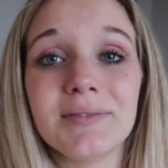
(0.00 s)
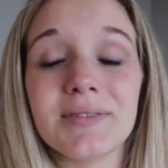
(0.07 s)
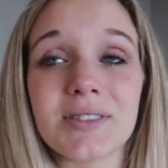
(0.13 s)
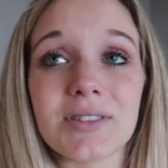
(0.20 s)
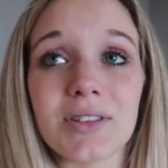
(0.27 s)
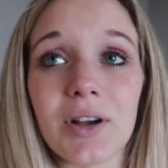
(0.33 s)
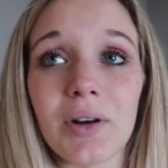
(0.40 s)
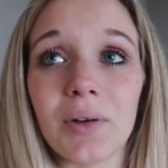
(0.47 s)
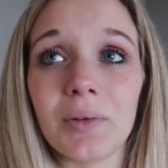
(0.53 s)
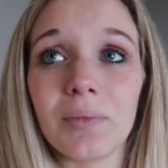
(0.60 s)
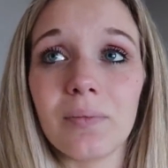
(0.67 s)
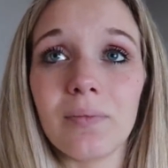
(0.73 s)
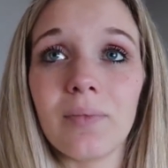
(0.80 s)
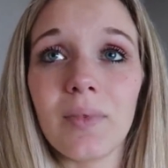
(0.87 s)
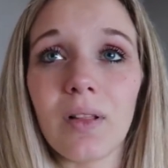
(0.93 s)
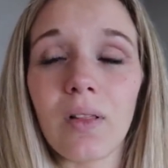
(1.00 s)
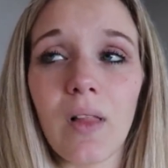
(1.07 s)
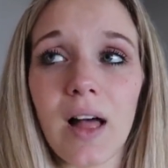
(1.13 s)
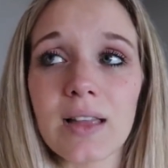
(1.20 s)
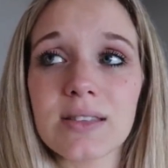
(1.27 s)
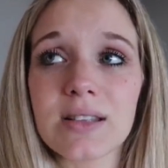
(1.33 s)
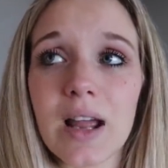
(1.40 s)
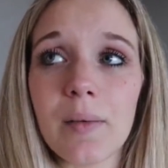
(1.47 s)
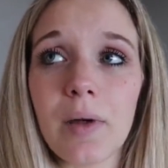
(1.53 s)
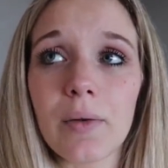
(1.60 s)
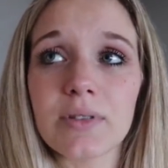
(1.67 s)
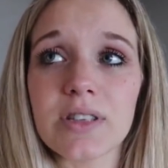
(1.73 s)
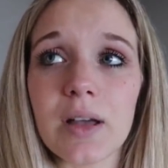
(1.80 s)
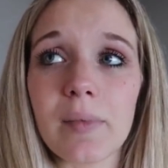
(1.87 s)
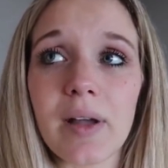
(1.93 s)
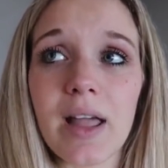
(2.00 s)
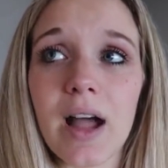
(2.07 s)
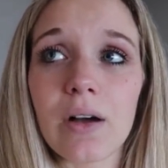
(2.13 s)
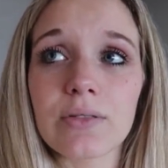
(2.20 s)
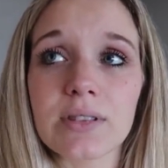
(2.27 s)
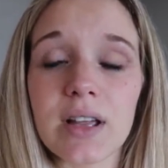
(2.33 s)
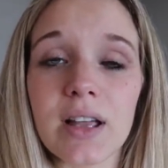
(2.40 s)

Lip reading: So last time I was at my house,